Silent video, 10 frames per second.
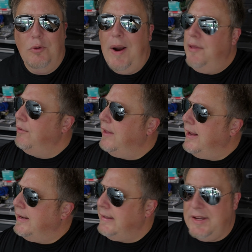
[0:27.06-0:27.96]
rather
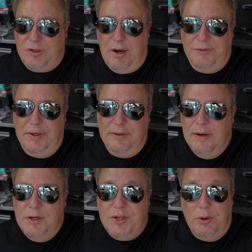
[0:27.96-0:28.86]
than less often.
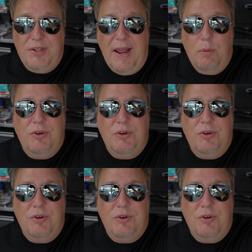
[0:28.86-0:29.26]
So today,